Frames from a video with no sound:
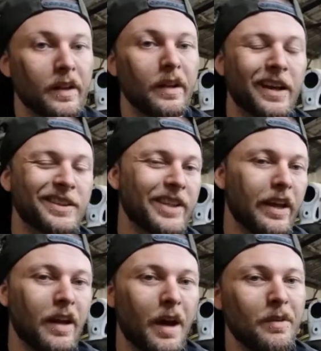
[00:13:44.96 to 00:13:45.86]
Like I
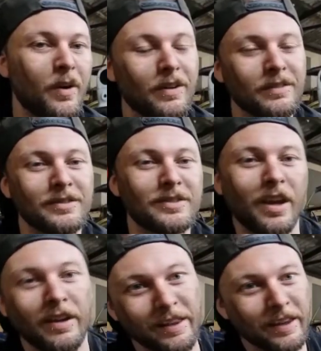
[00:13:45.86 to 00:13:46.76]
said, I'm not
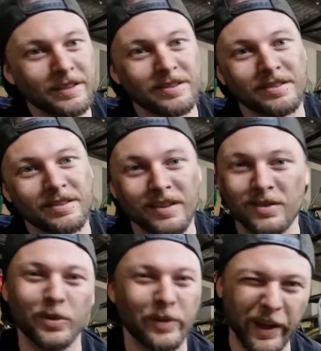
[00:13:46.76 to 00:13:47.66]
turning this
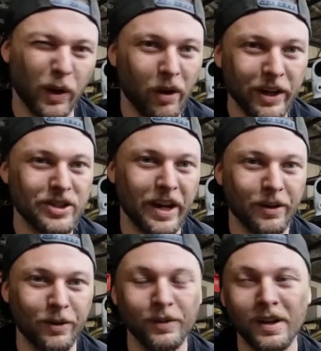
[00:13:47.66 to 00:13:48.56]
into a DIY
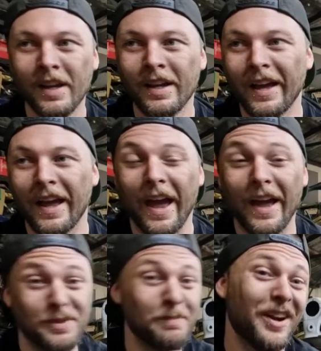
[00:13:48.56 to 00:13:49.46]
channel
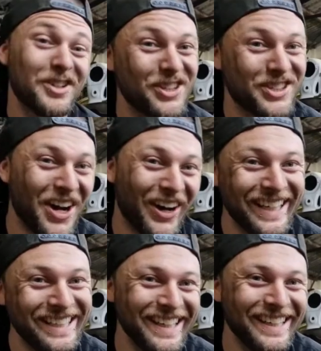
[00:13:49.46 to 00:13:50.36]
as much as I
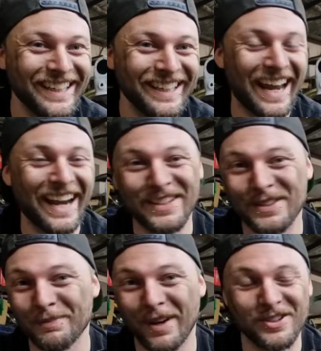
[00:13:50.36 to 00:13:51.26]
need it and
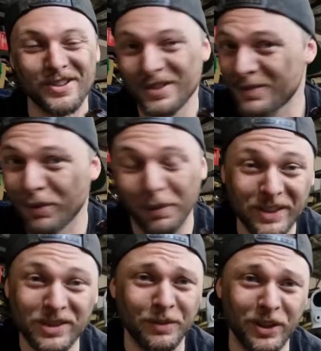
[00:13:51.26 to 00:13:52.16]
as much as probably
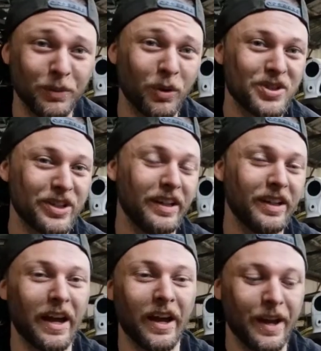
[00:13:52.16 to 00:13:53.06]
some of you watching
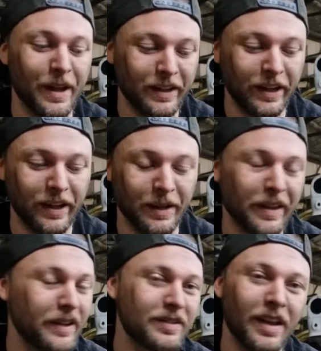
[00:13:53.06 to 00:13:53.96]
need it.
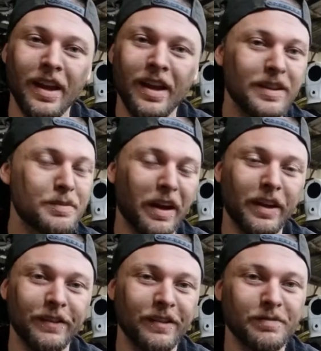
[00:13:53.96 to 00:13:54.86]
There's
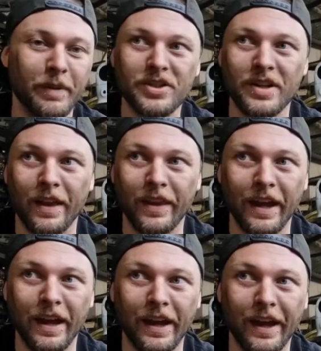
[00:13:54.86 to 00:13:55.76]
plenty of information out
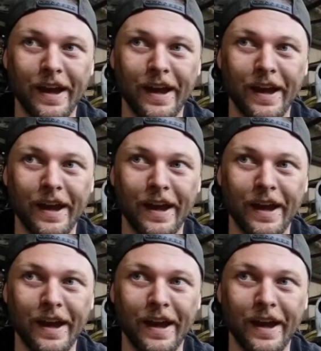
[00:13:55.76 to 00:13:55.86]
there.